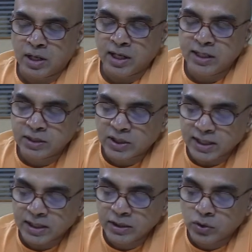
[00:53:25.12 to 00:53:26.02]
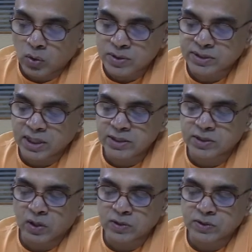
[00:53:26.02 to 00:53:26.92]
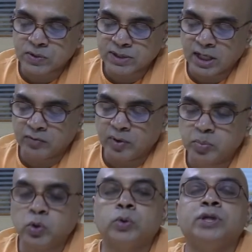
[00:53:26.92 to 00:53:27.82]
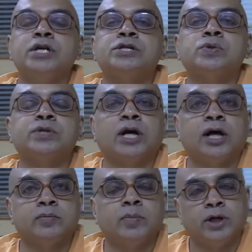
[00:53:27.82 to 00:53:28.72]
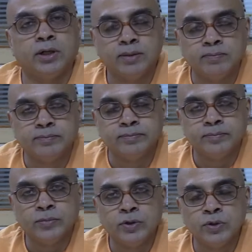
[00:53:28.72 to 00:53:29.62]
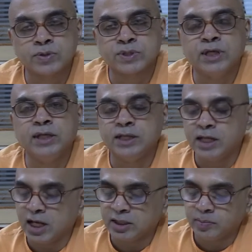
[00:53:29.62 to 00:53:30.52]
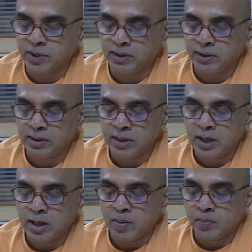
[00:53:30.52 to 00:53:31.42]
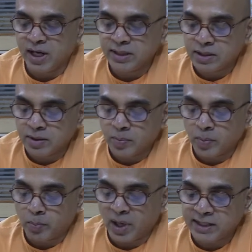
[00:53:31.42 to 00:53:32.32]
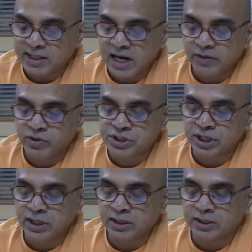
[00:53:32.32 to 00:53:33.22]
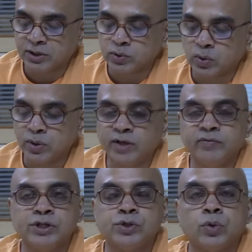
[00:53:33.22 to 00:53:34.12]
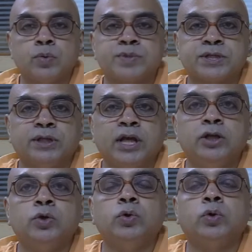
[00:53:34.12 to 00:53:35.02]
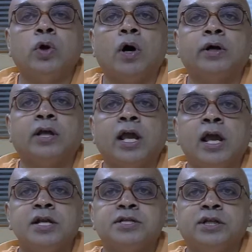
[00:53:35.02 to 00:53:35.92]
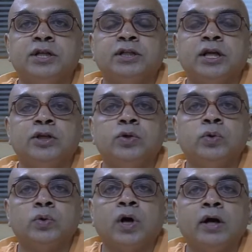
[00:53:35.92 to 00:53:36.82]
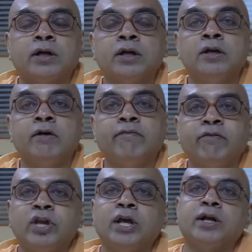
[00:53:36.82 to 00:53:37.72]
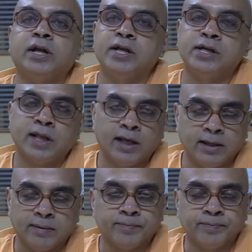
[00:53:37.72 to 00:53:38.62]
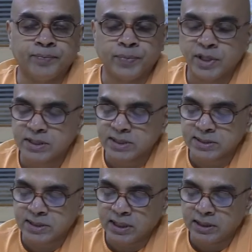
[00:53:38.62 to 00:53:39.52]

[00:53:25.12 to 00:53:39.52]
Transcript: In those things also, sarva bhuteshu chatmanam. You see the Atman. By that vision, tato na vijugupsade, you do not hate anything, you do not fear anything. This is